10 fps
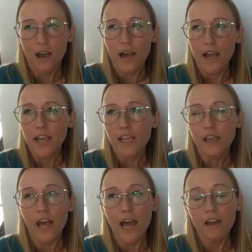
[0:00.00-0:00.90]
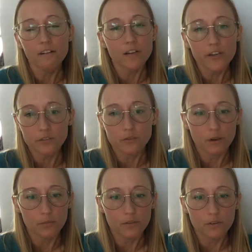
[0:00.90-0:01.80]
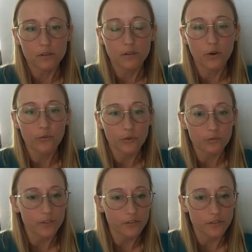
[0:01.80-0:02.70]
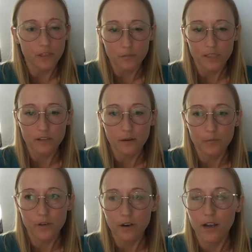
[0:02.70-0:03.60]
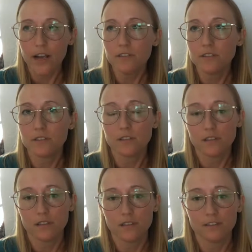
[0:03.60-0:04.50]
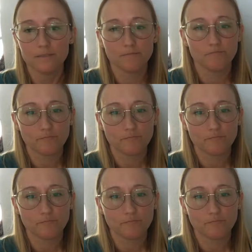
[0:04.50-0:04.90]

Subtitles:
I had a lot of trouble overwintering my top bar hives. The